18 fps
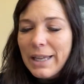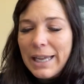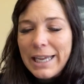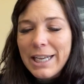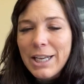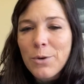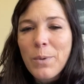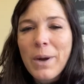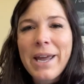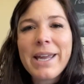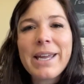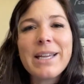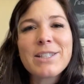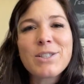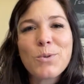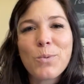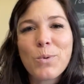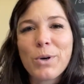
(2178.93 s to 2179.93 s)
Anyway,
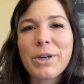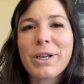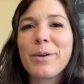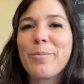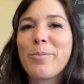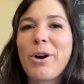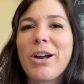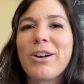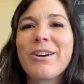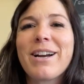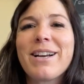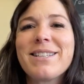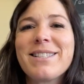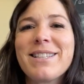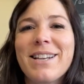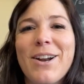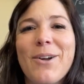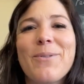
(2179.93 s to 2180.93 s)
it's a work in
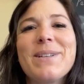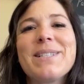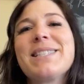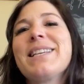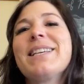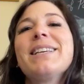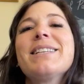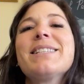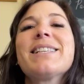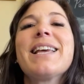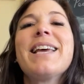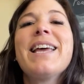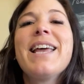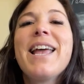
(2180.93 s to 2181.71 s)
progress. It always is.